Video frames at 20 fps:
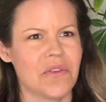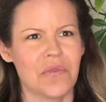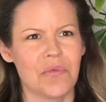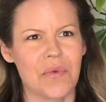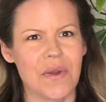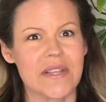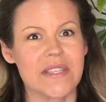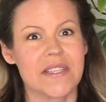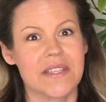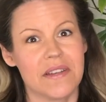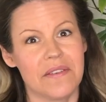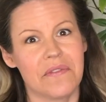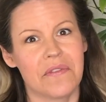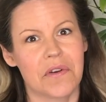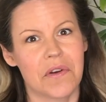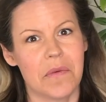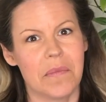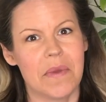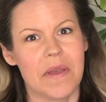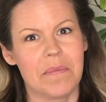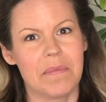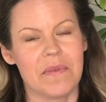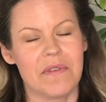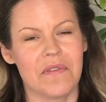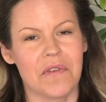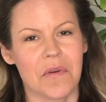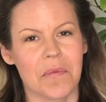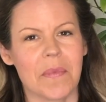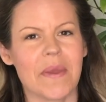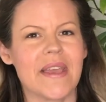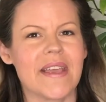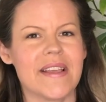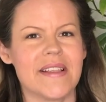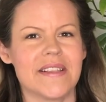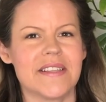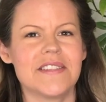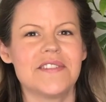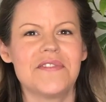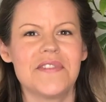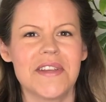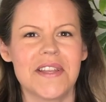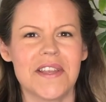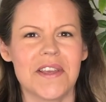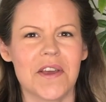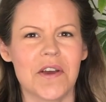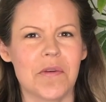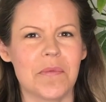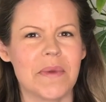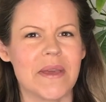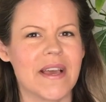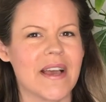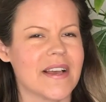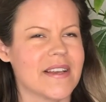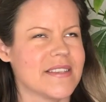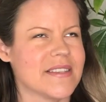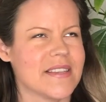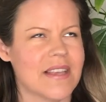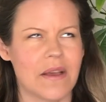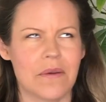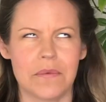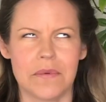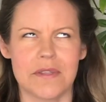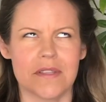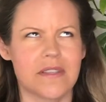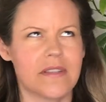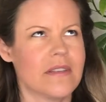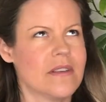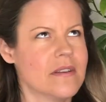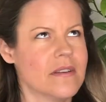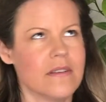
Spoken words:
and rested for a bit before making this video because I was